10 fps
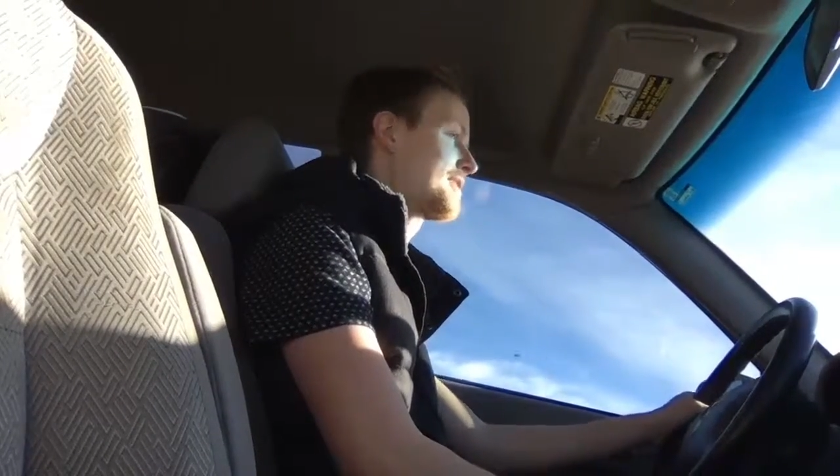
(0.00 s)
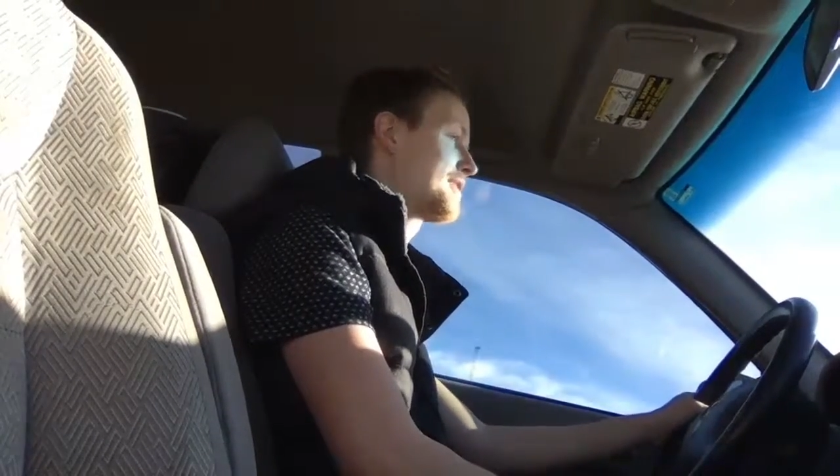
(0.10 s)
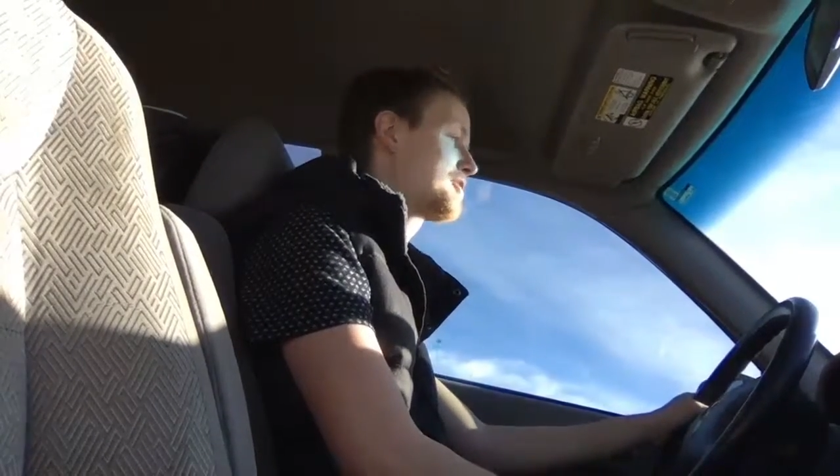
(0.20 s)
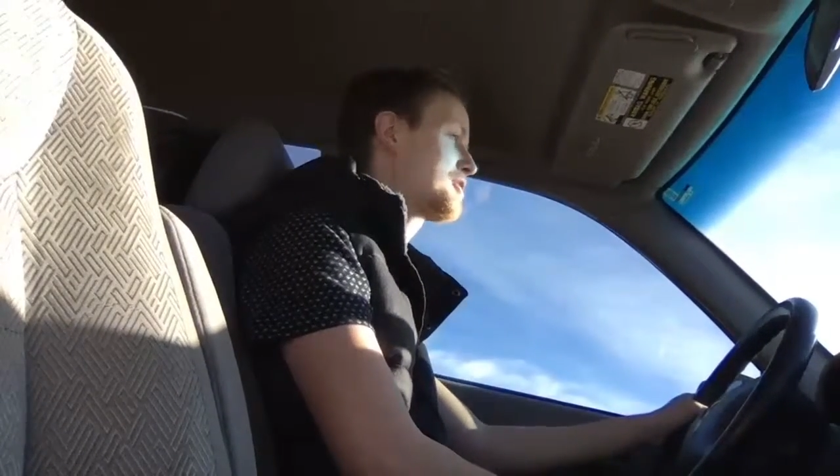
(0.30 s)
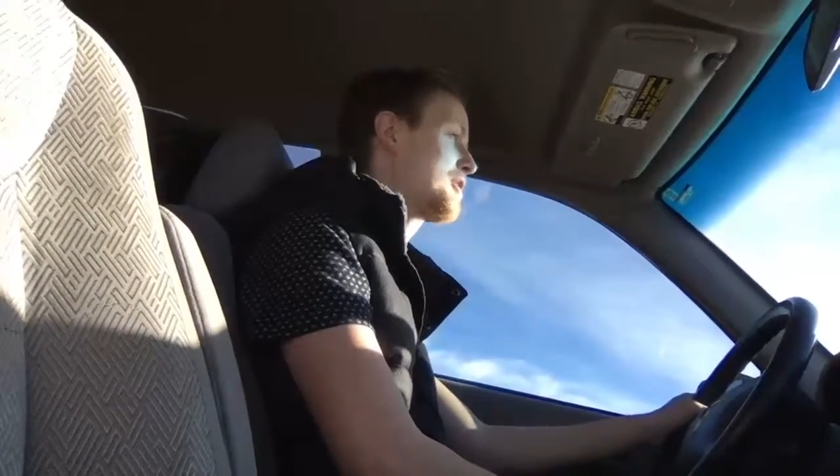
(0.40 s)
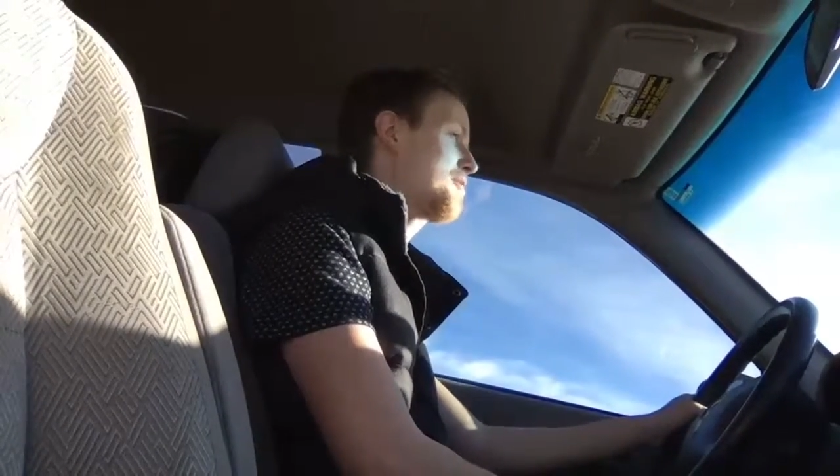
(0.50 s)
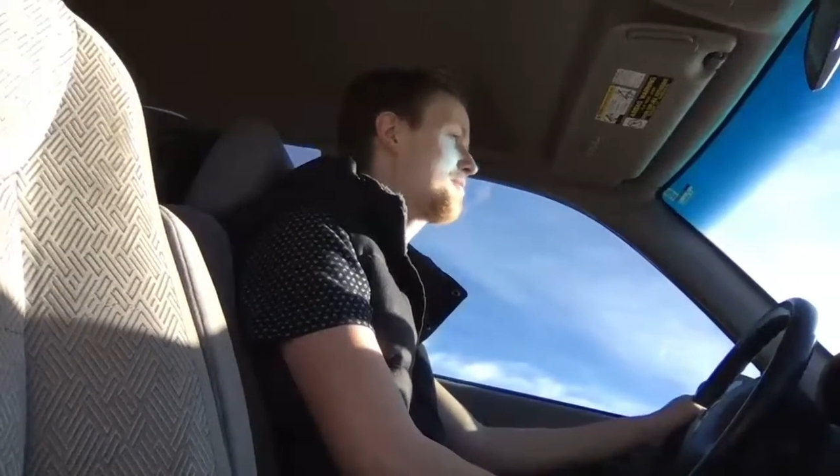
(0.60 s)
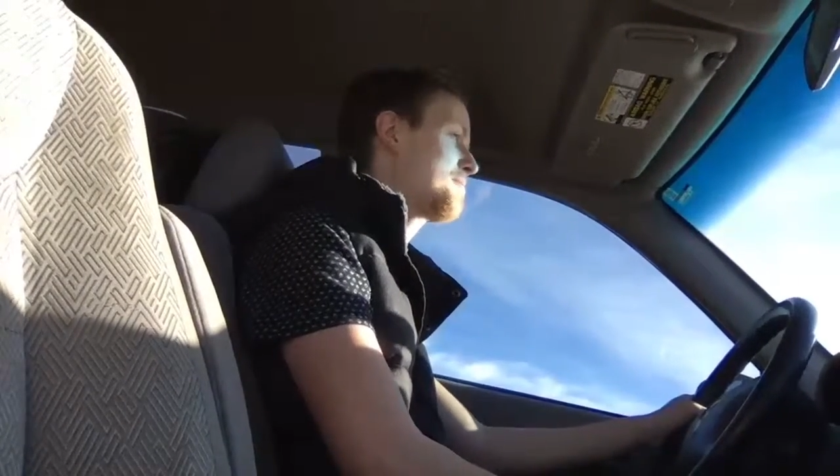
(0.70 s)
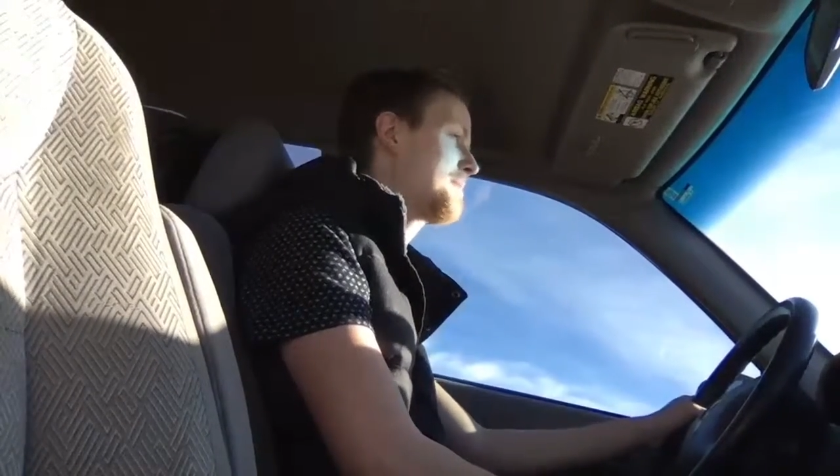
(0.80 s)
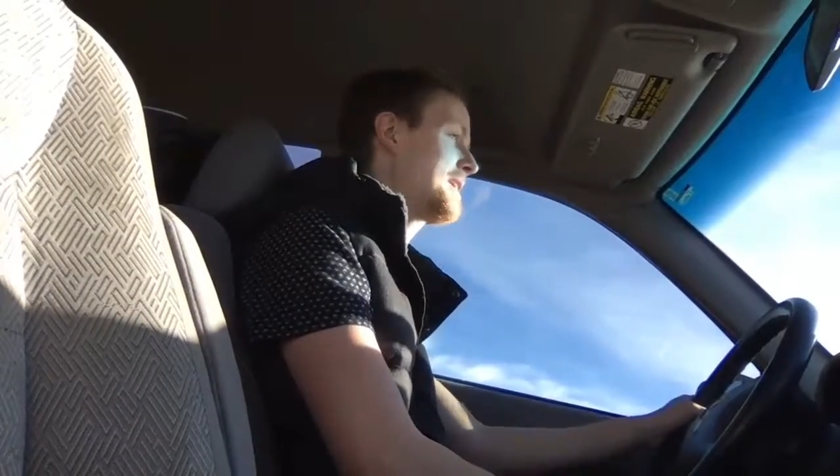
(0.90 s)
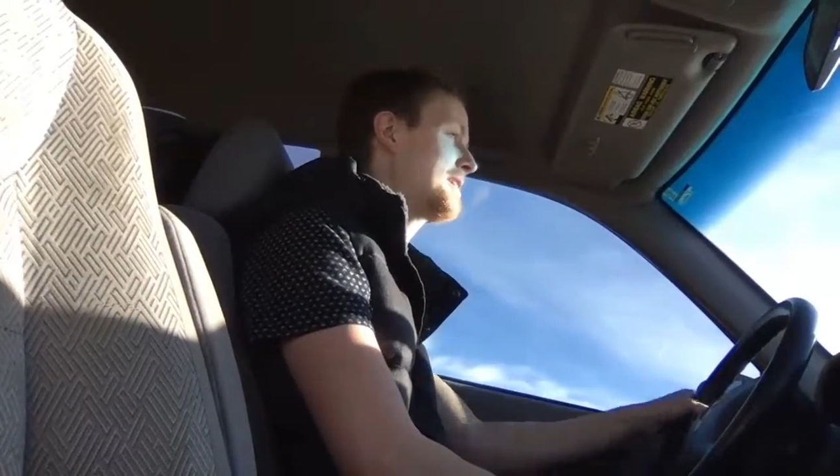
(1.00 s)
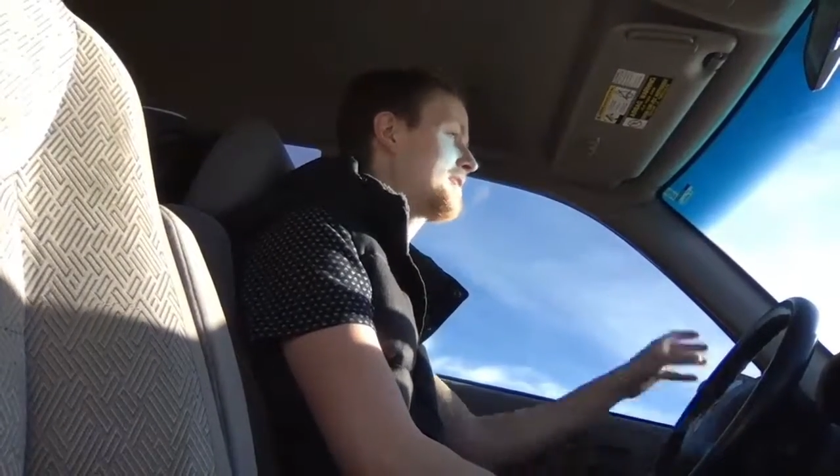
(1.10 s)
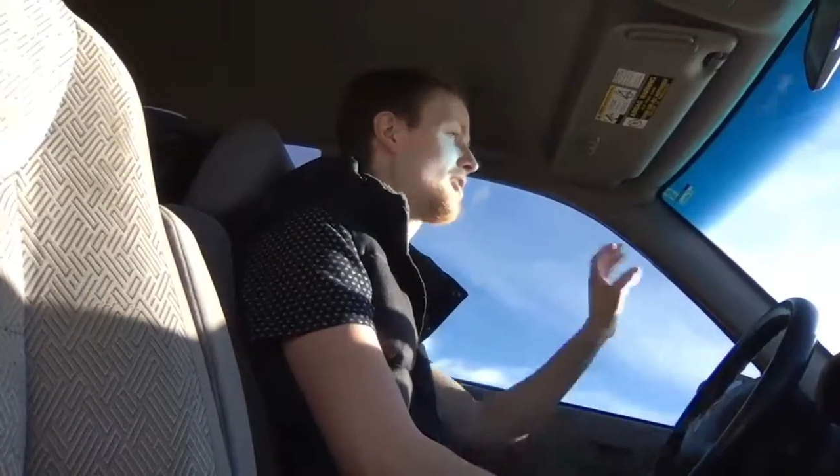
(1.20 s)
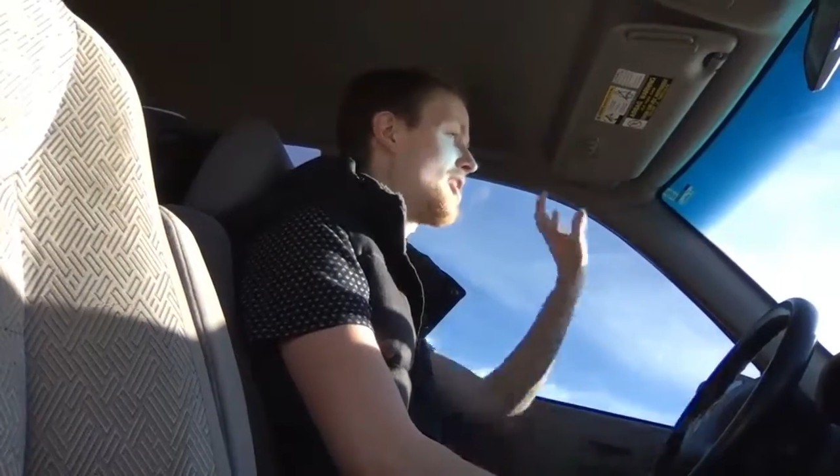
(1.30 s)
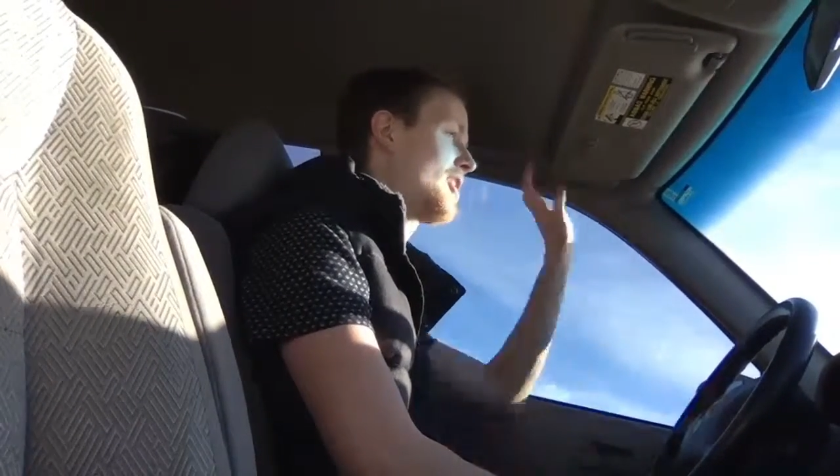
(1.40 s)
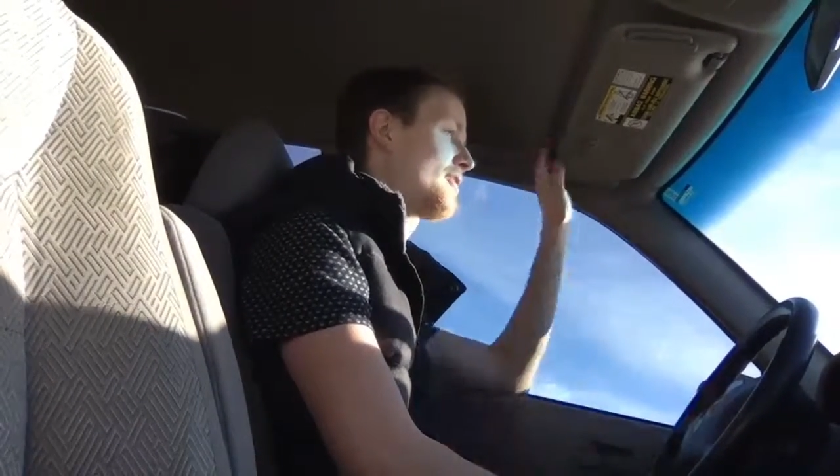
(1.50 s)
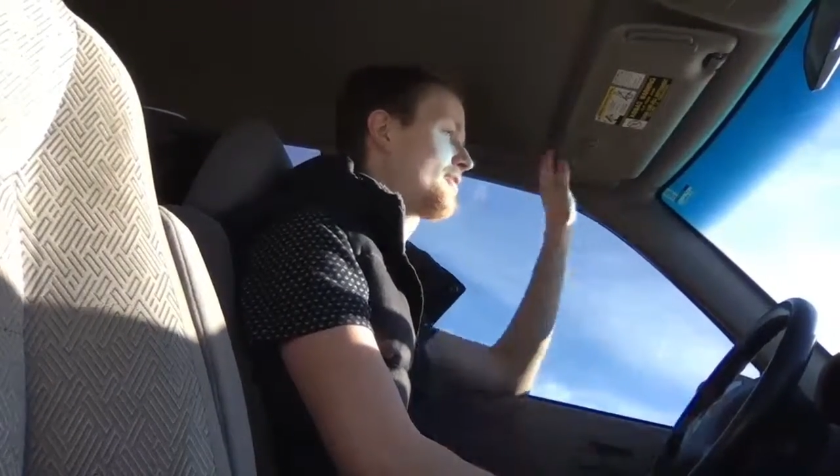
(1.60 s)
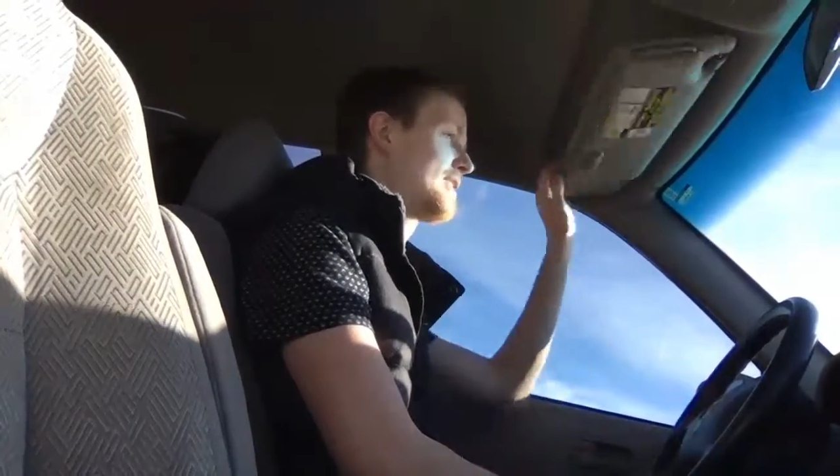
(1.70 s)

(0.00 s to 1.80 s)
the show, me, all of